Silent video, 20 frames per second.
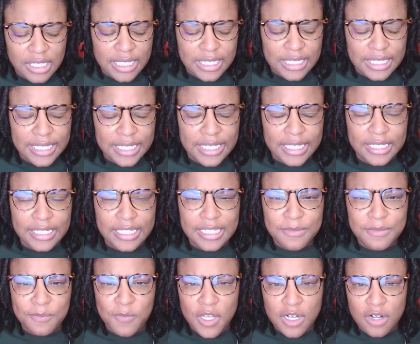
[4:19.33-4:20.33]
And he
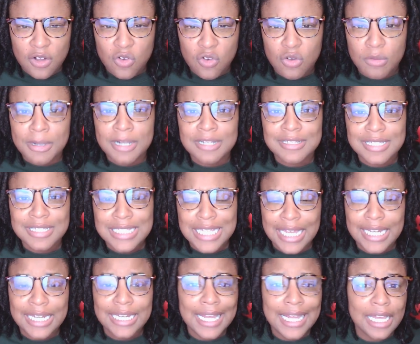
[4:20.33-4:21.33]
went home and
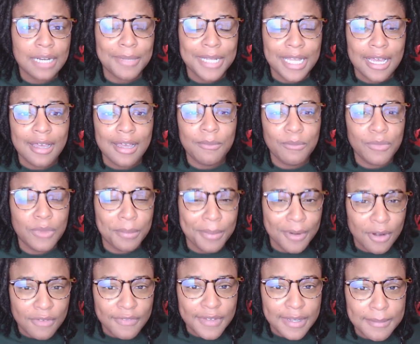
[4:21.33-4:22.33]
studied how to become the
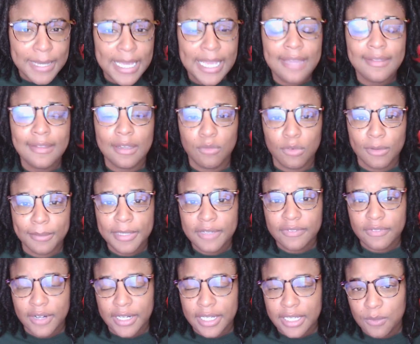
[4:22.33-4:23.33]
perfect man that Ruby
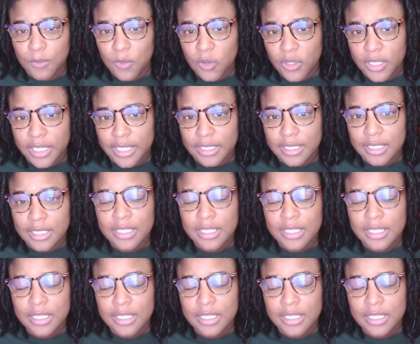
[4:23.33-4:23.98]
Franke wanted.